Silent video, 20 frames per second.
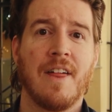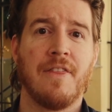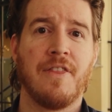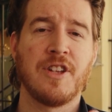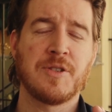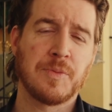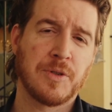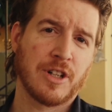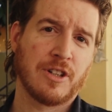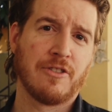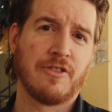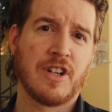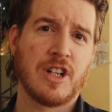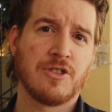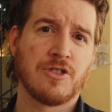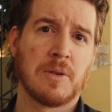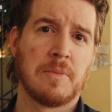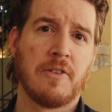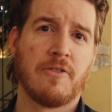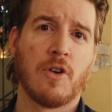This particular video
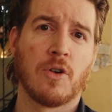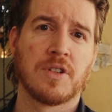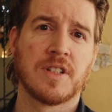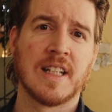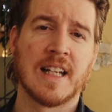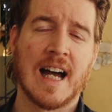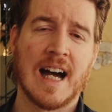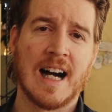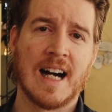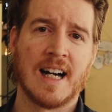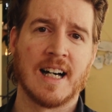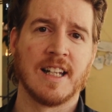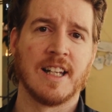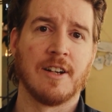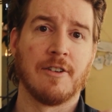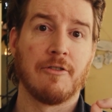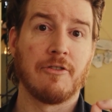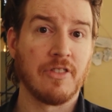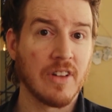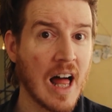is going to be focusing on
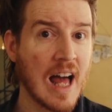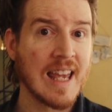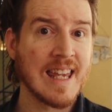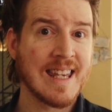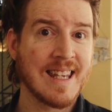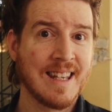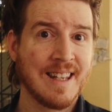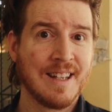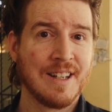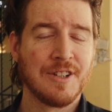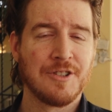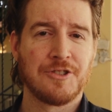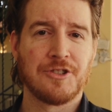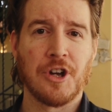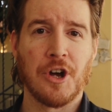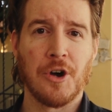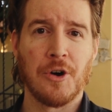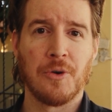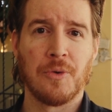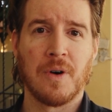flying,
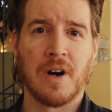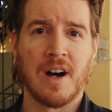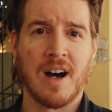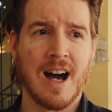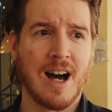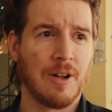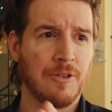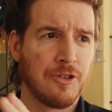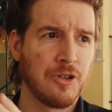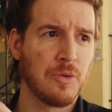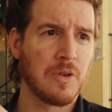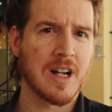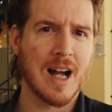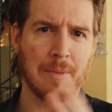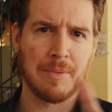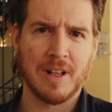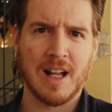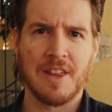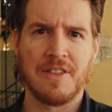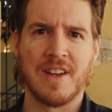so I'll do a
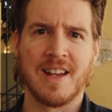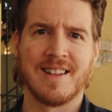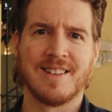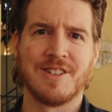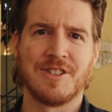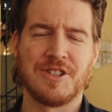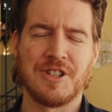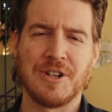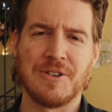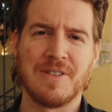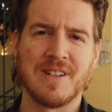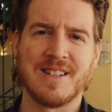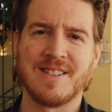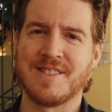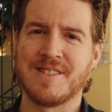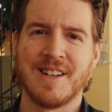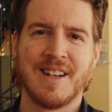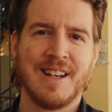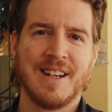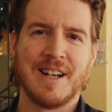couple, I think, in this
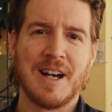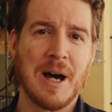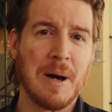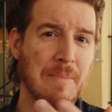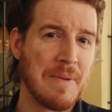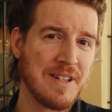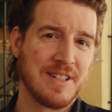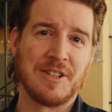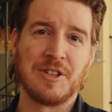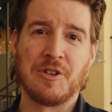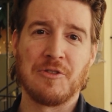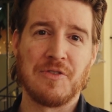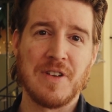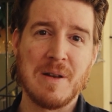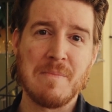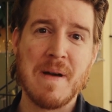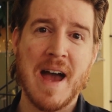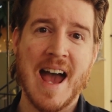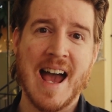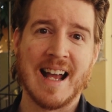series based on your
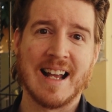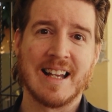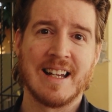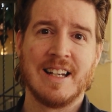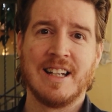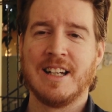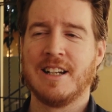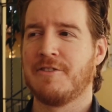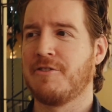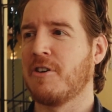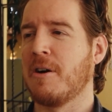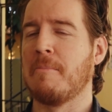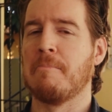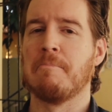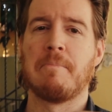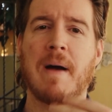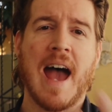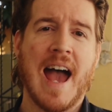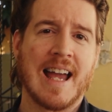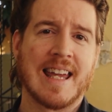feedback, from
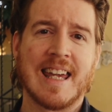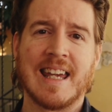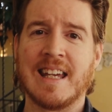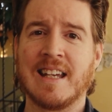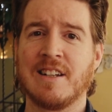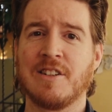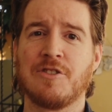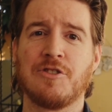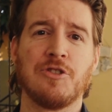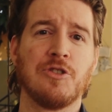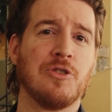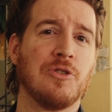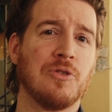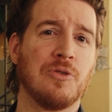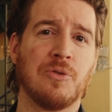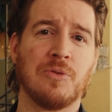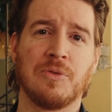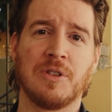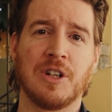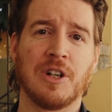packing
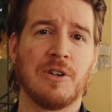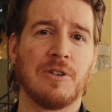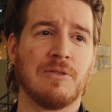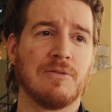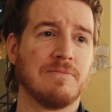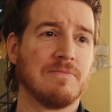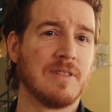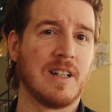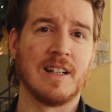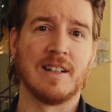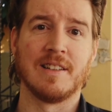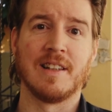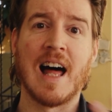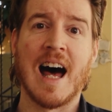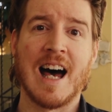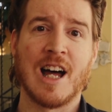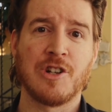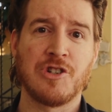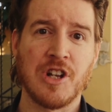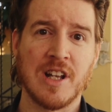to
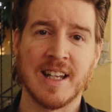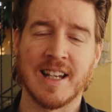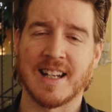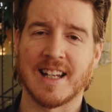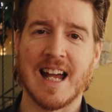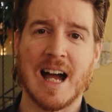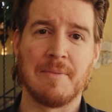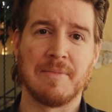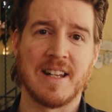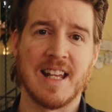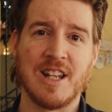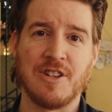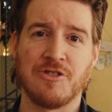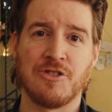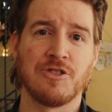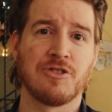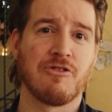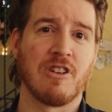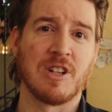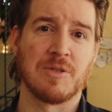lodging and
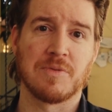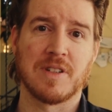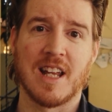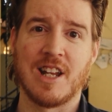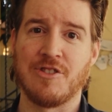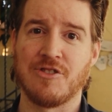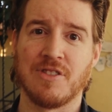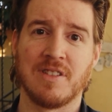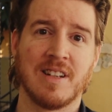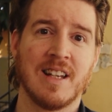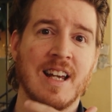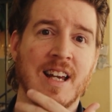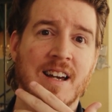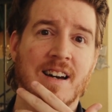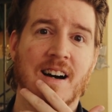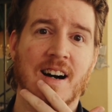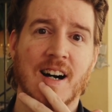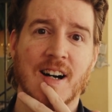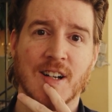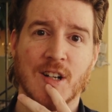accommodations, transportation,
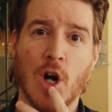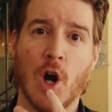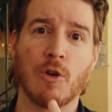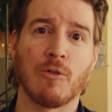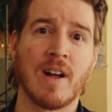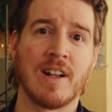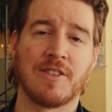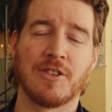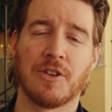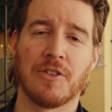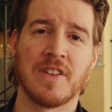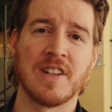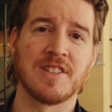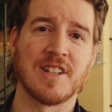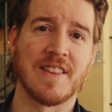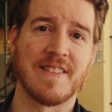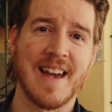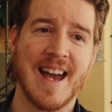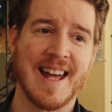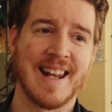car rental, things
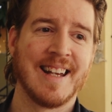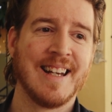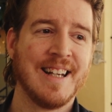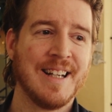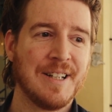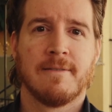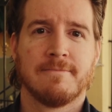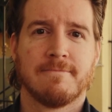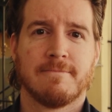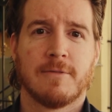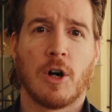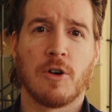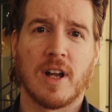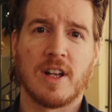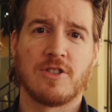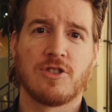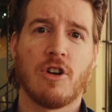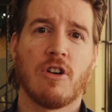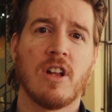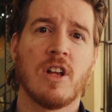like that. Okay,
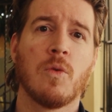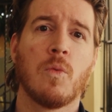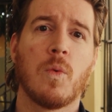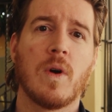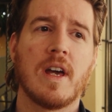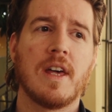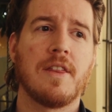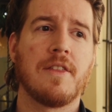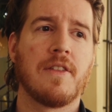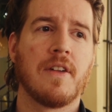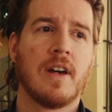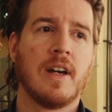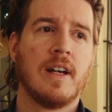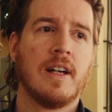starting with